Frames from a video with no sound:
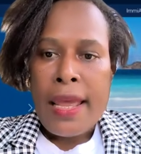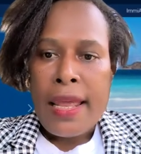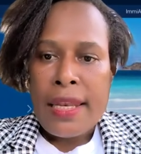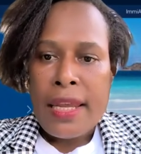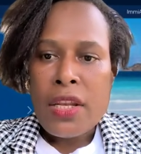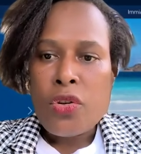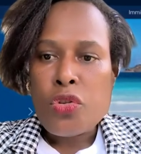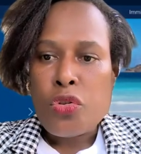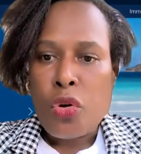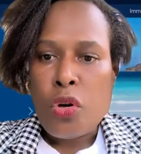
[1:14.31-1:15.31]
And then you
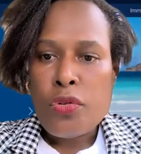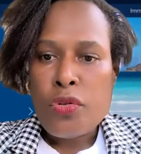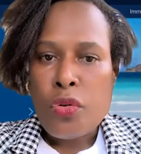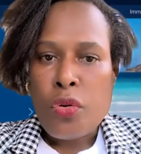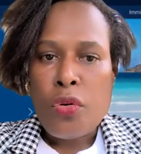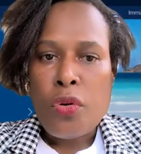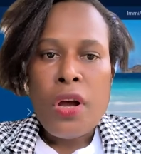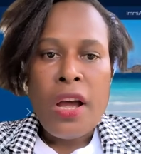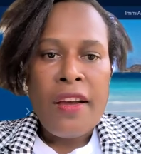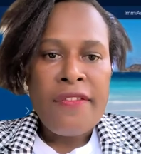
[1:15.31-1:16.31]
should also,
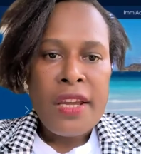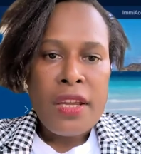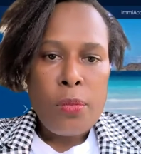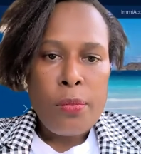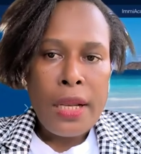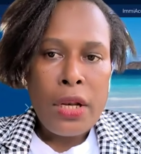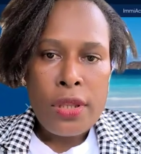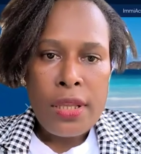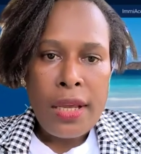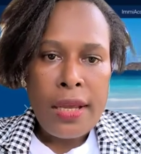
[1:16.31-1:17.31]
after your ballot,